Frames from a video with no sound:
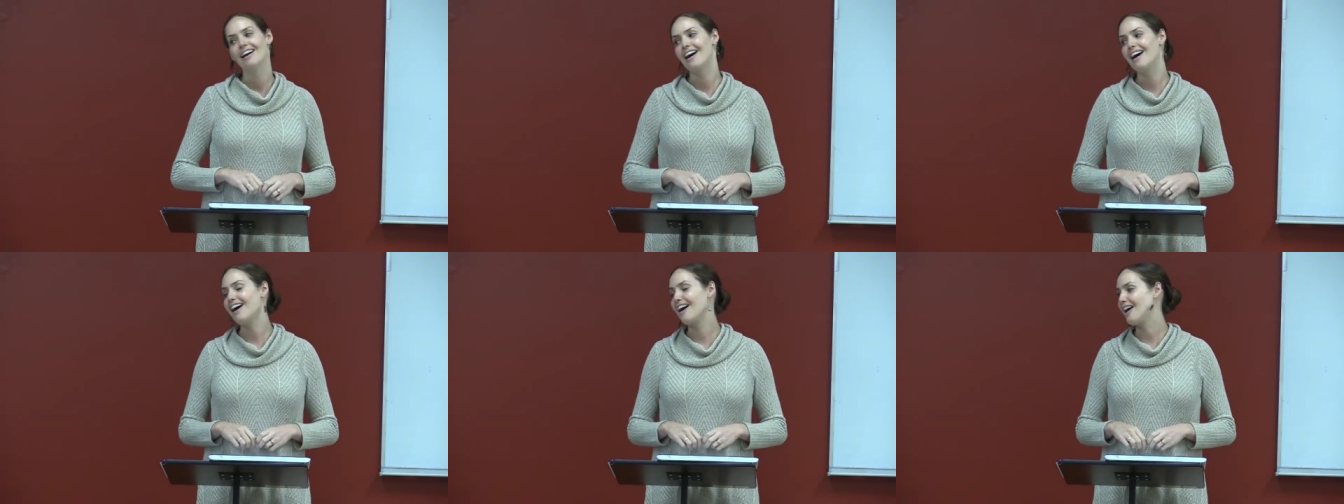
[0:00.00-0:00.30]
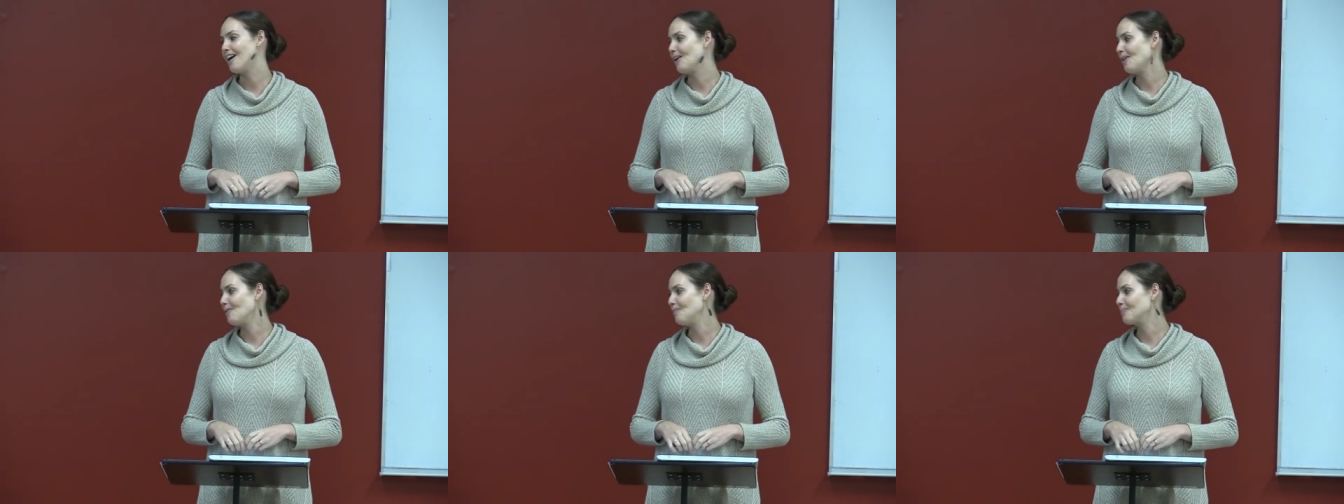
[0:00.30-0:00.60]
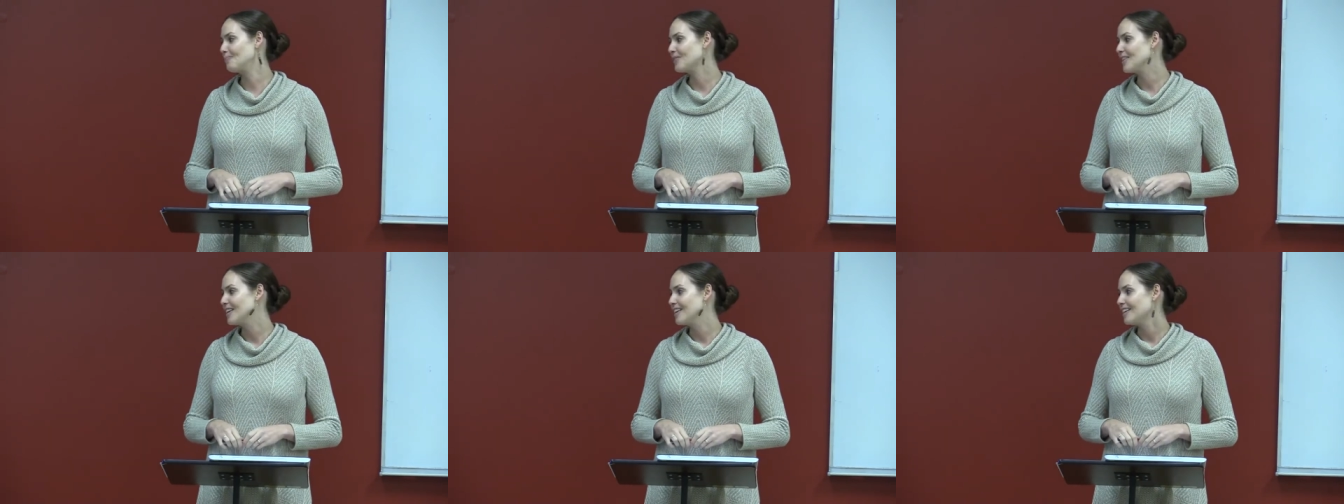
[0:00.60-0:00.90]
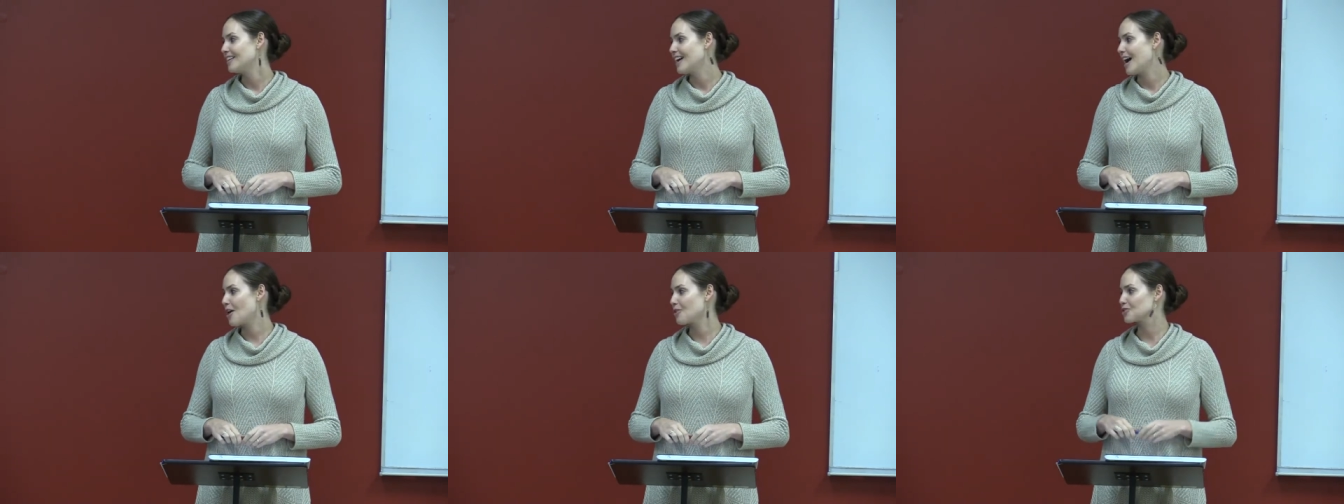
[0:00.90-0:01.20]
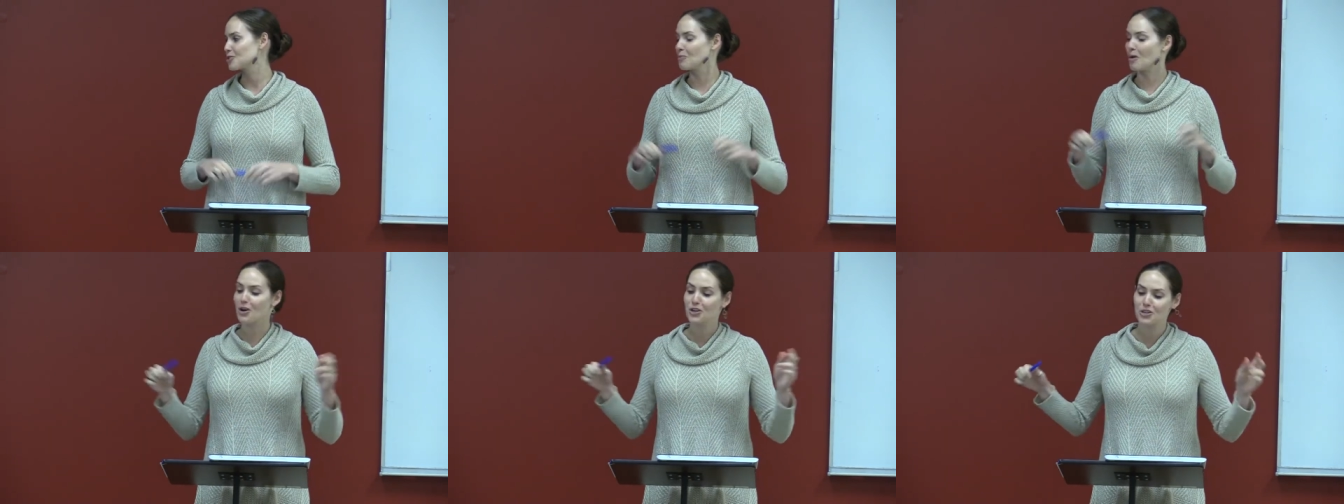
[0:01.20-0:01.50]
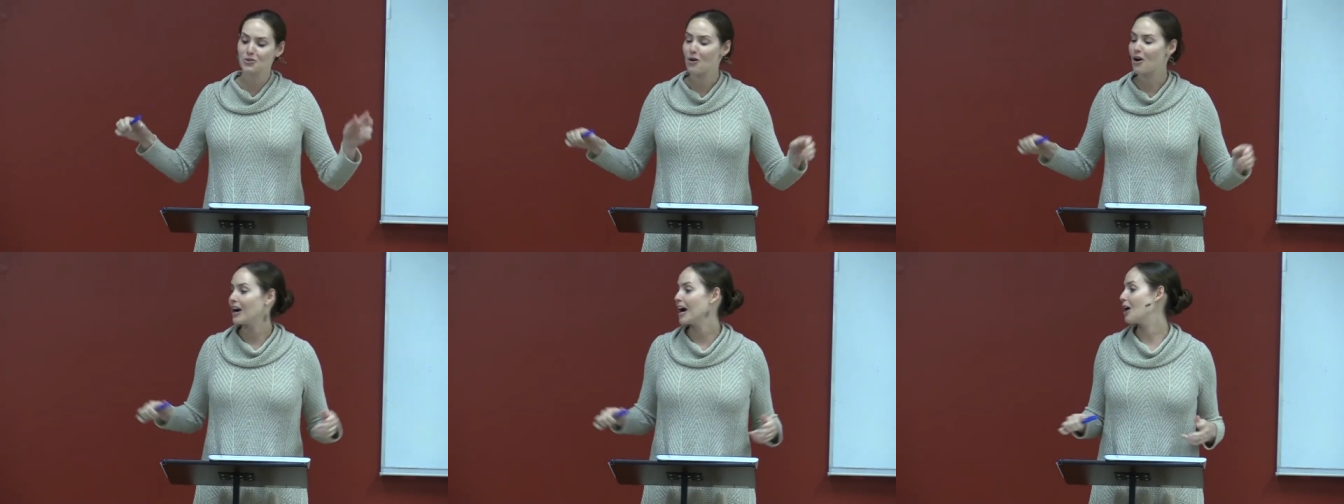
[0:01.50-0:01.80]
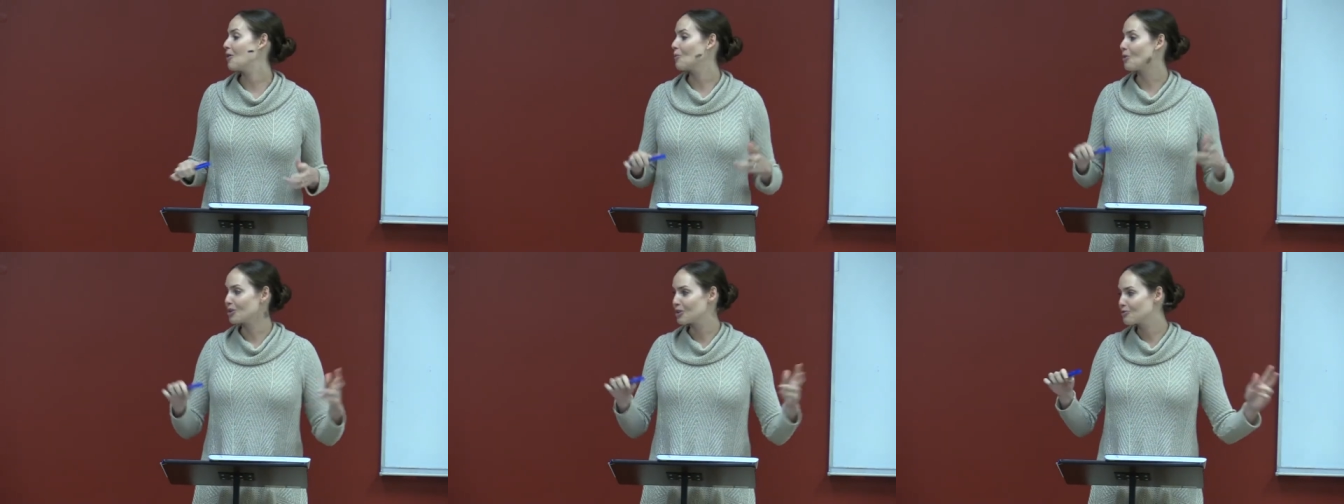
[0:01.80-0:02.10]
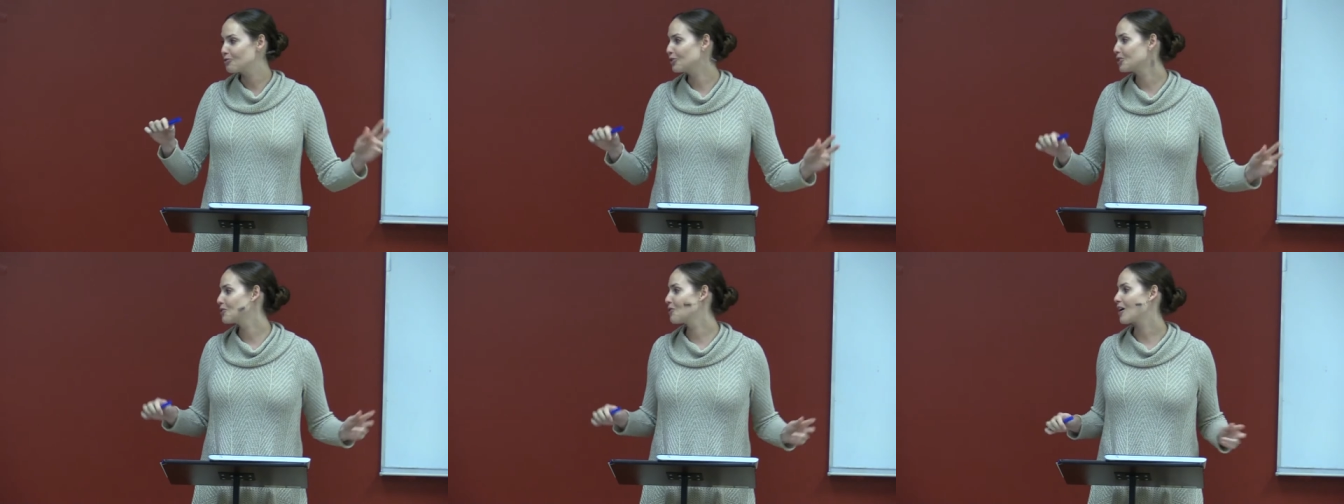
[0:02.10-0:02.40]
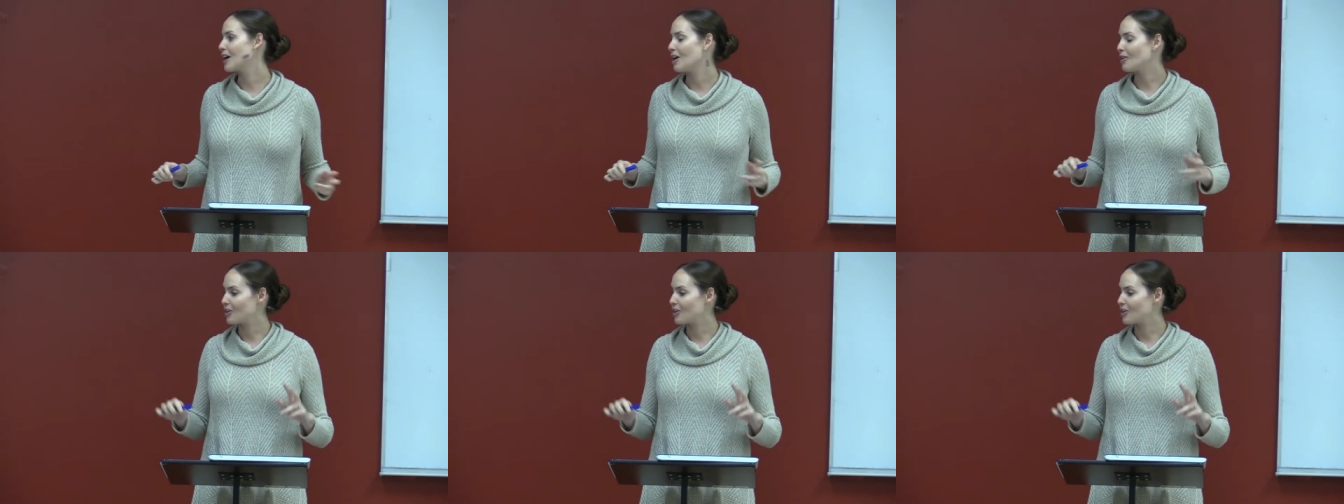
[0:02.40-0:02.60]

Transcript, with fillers: um, how smart you are, how wonderful you are,